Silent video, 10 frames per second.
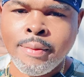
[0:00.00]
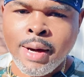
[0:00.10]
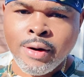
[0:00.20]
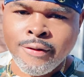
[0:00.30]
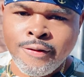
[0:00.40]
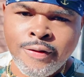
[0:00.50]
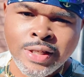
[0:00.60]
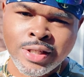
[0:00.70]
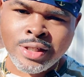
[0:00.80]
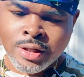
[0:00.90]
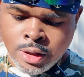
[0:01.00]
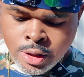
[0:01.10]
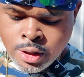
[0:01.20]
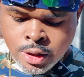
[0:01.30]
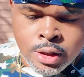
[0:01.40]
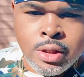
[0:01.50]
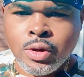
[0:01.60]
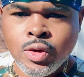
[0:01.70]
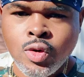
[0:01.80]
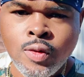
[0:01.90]
good amount of vision
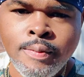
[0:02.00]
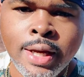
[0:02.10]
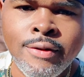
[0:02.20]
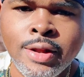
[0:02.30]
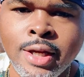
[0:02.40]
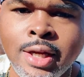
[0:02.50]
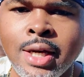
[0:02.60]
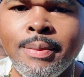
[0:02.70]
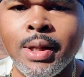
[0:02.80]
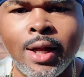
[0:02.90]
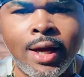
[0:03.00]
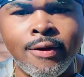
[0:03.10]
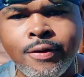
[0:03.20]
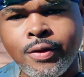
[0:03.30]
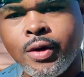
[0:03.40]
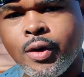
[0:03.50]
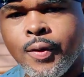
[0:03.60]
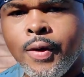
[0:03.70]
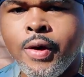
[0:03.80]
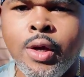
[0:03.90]
to make everything come to life, you
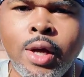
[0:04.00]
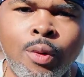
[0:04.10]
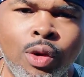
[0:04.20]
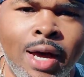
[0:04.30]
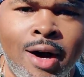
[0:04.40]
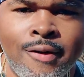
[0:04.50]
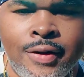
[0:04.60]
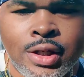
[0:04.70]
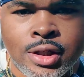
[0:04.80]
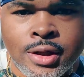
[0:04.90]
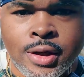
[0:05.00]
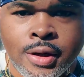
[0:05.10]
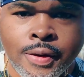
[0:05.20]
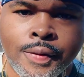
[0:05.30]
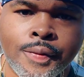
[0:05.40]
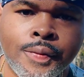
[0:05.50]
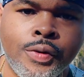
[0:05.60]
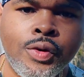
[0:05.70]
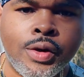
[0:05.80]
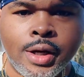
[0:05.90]
know? And when you have vision, you